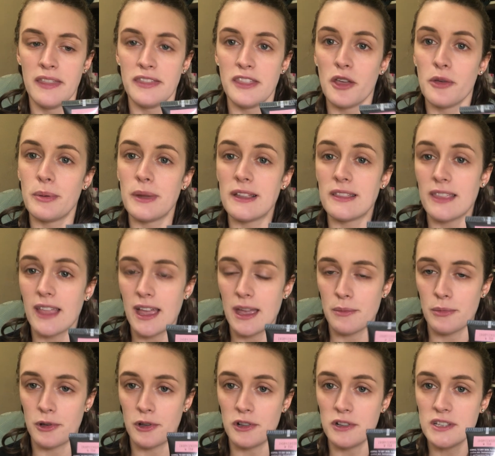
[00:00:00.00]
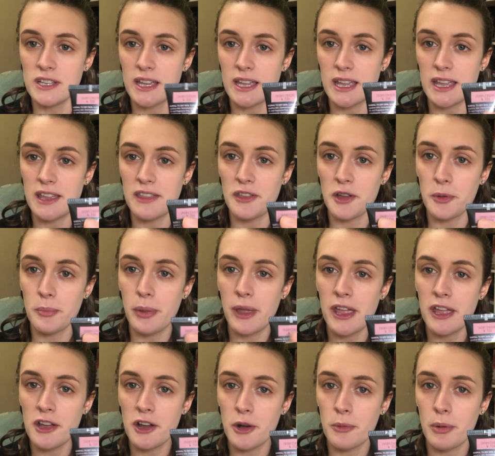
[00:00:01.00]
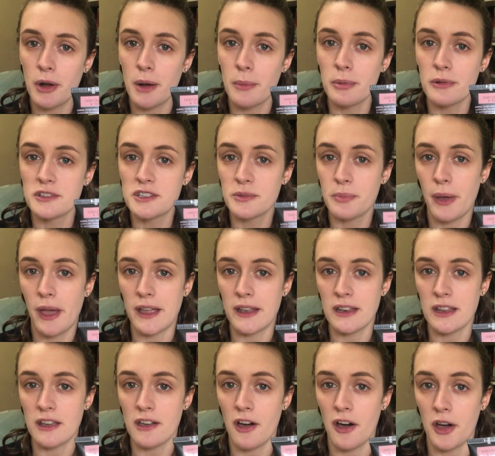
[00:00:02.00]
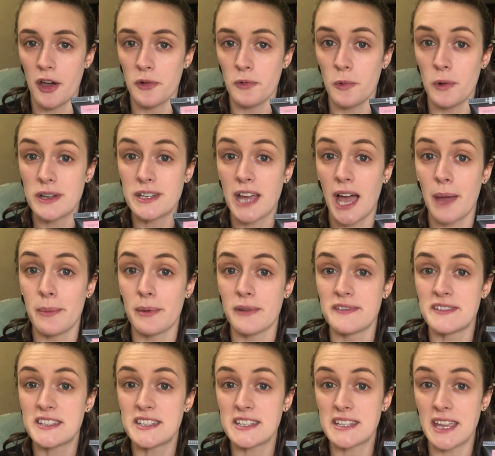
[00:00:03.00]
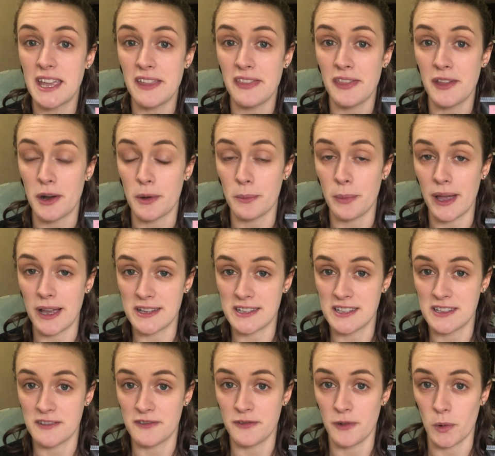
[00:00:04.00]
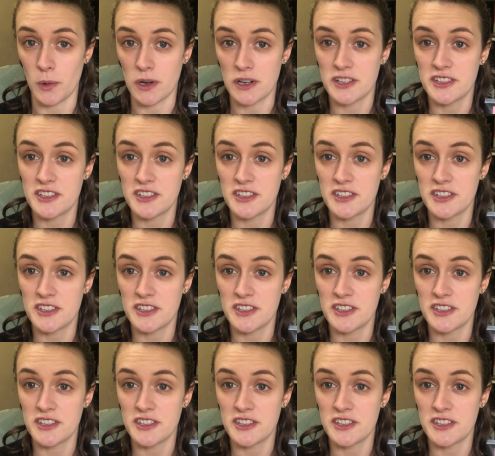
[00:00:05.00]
they'll be labeled either pink or purple depending on what type of skin they're best for.